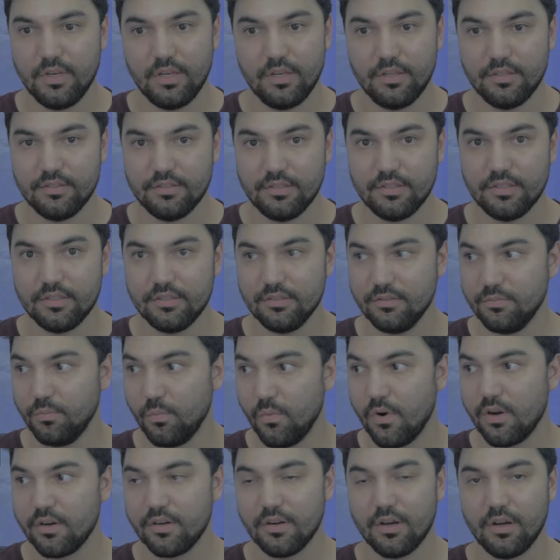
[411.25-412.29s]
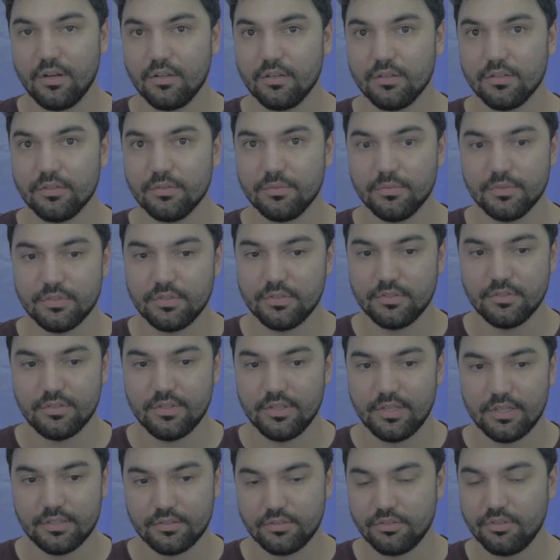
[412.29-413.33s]
$1, which is
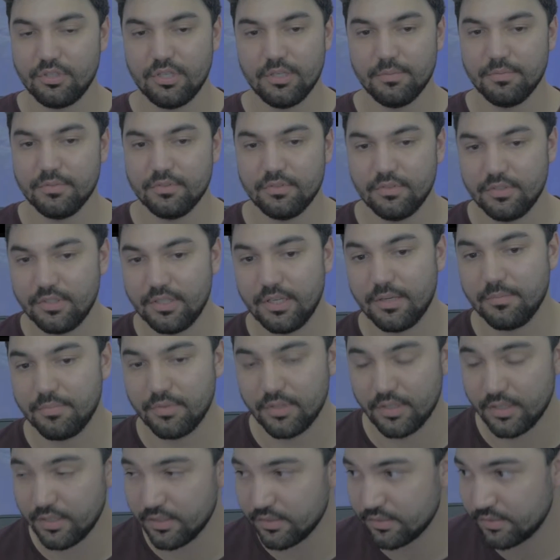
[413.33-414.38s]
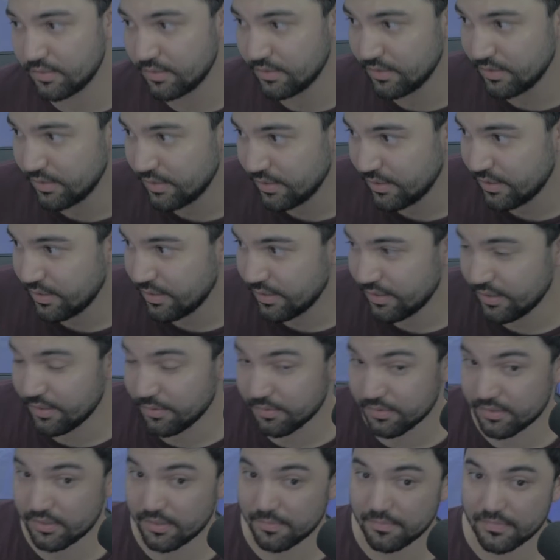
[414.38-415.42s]
as cheap as you can get players. There were
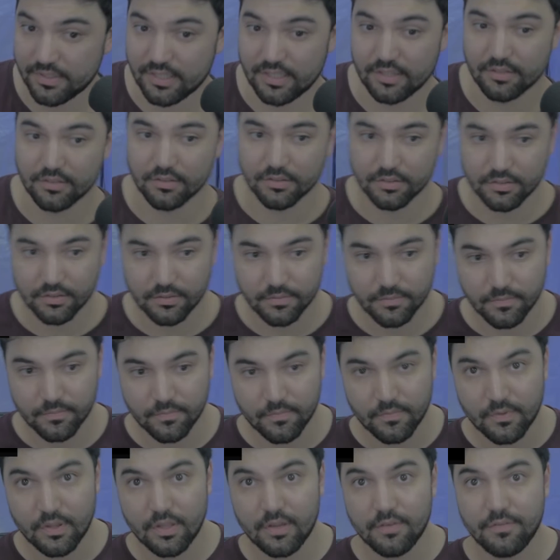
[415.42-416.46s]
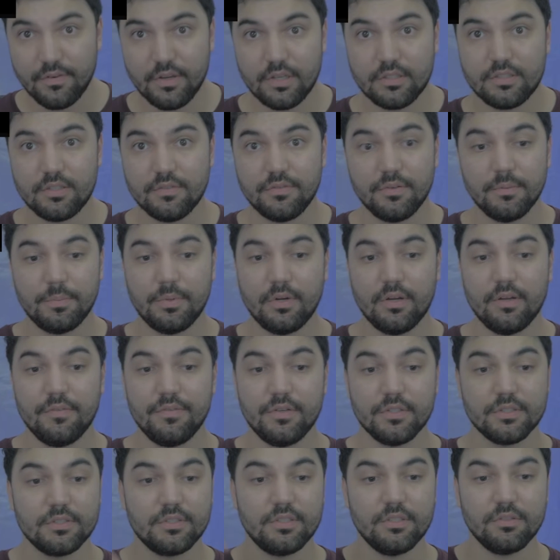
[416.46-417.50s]
some deals. Fantasy football, if
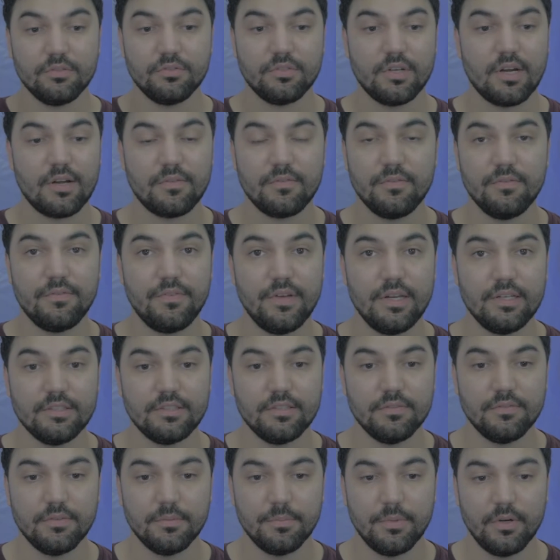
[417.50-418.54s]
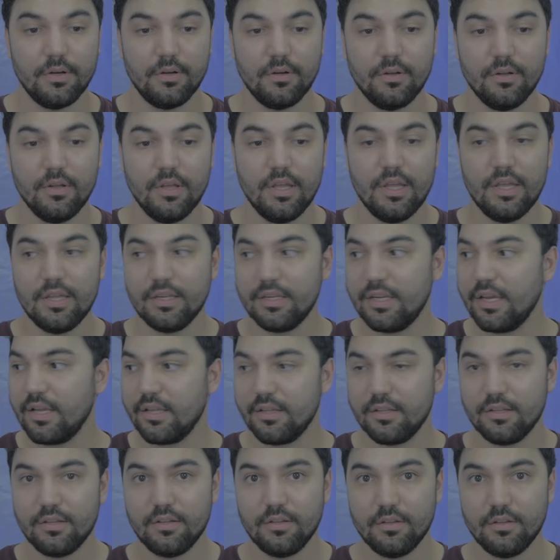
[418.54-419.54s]
you're still drafting fantasy football, get